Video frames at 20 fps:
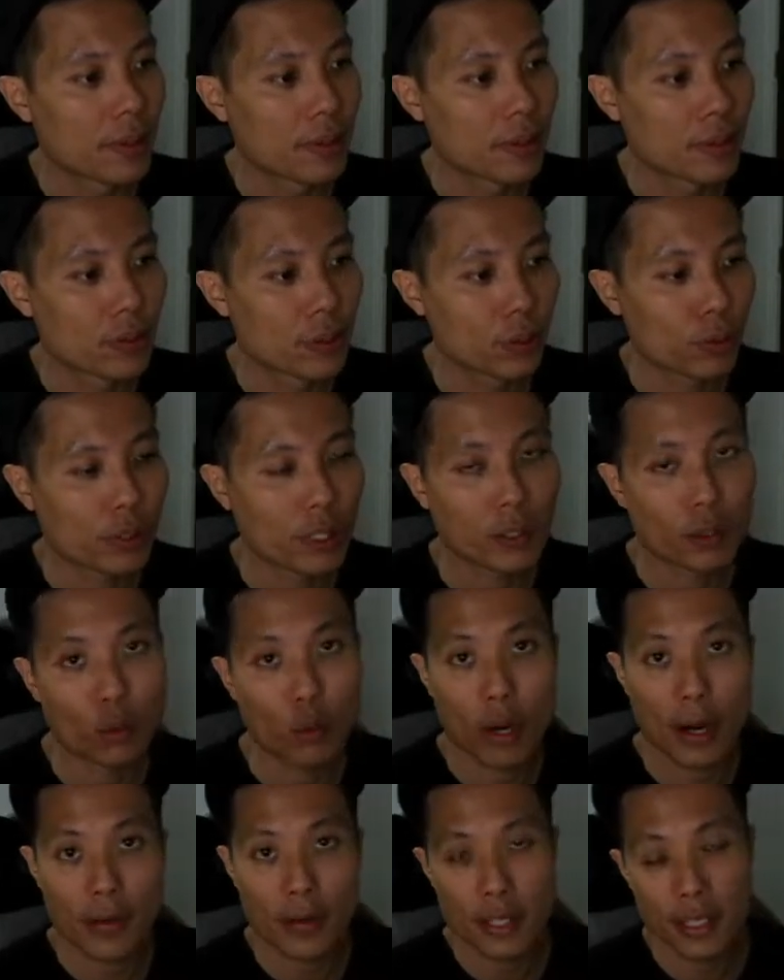So now the
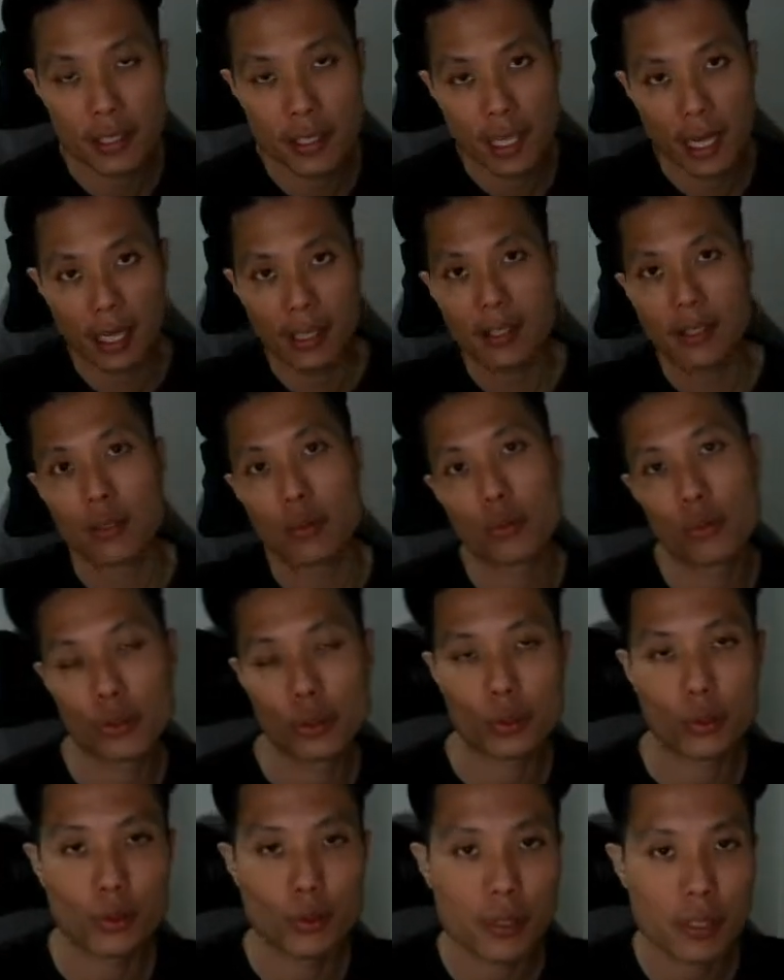wiring is done,
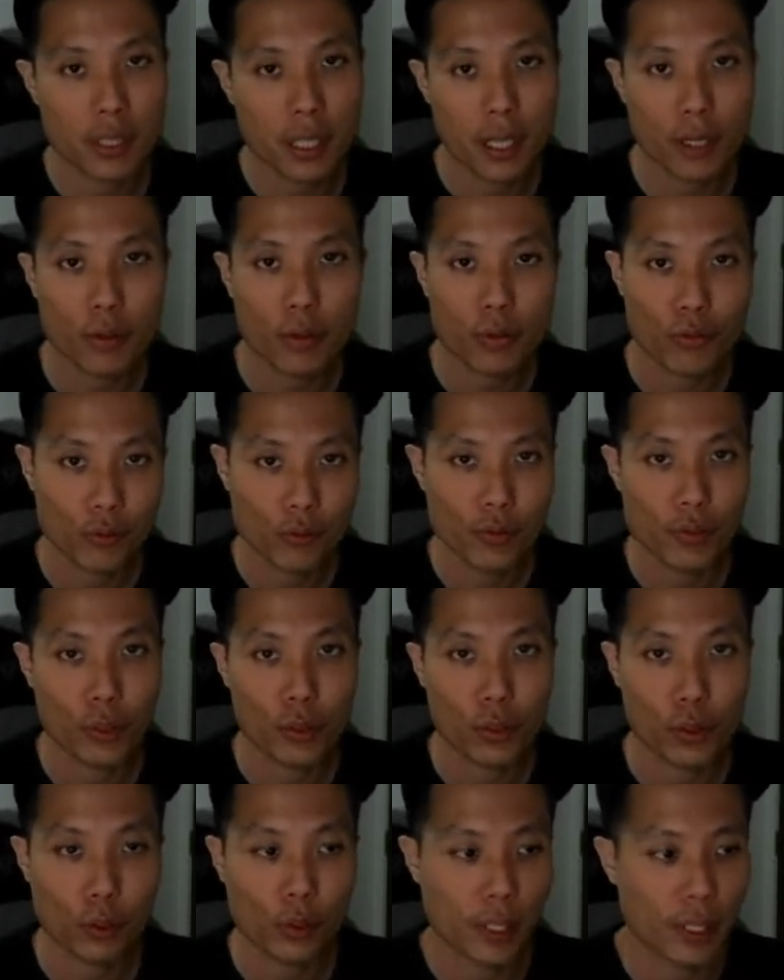we'll start off with the
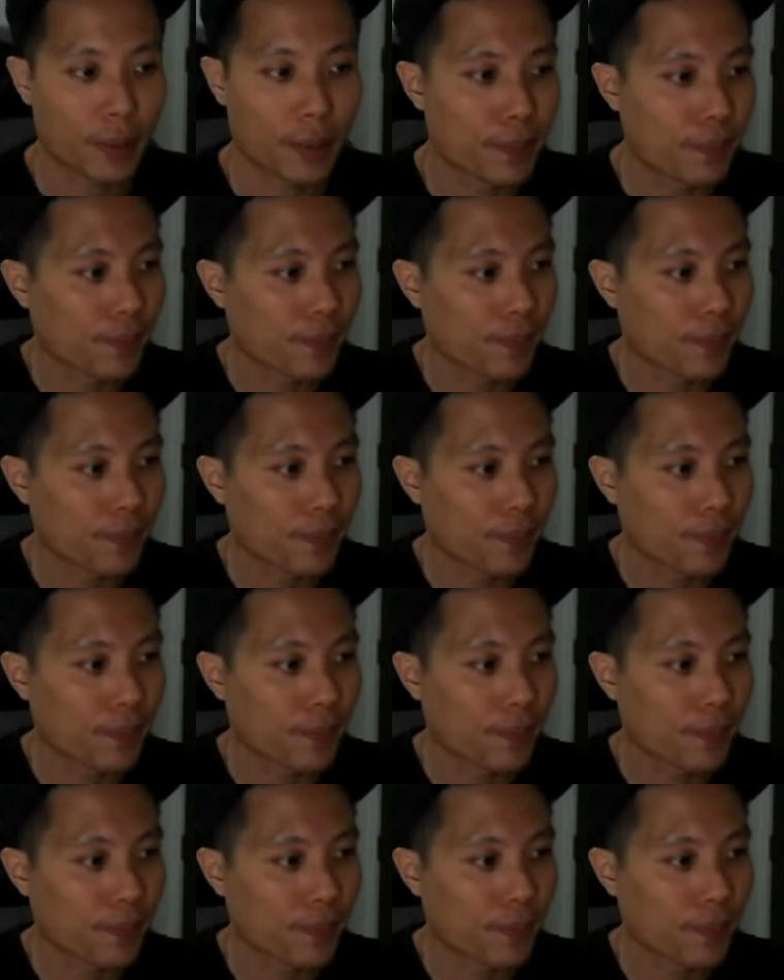coding.